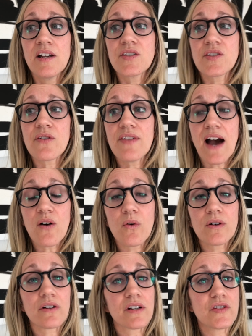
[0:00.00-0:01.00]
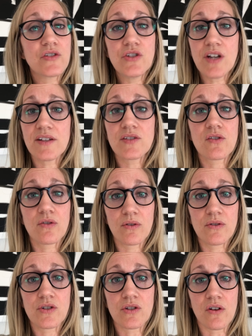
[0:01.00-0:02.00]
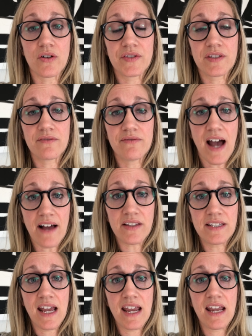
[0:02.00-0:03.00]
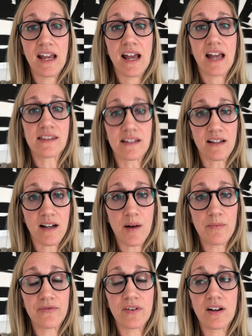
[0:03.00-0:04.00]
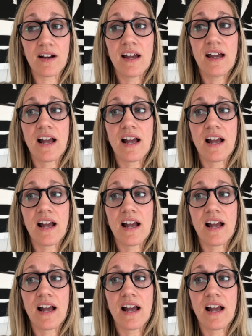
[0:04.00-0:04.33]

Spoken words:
So that order is just crucial to validate and then comfort,